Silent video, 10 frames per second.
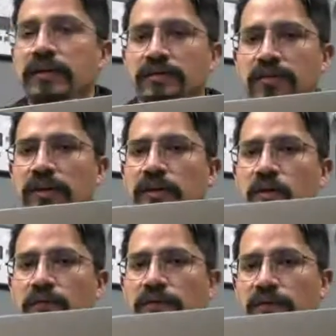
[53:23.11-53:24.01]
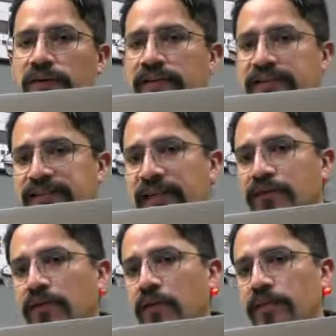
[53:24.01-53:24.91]
It's gonna go for an
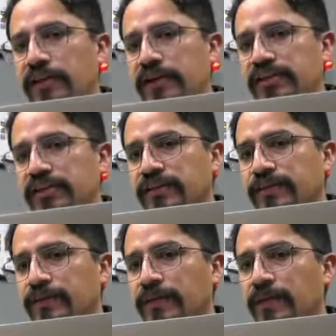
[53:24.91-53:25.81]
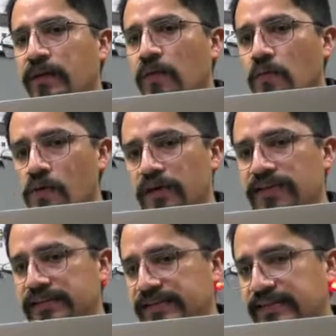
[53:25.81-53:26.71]
stable operation. Once
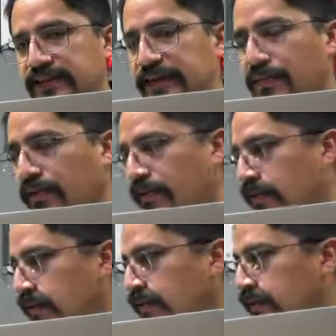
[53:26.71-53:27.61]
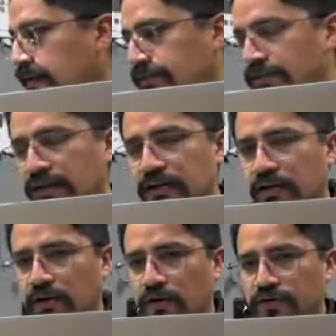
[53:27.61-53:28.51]
it's stable, it's gonna
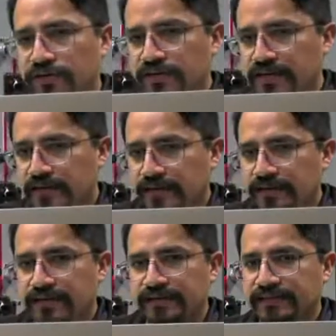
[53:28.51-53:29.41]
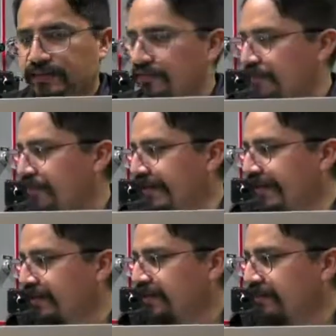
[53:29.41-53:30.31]
close the circuit breaker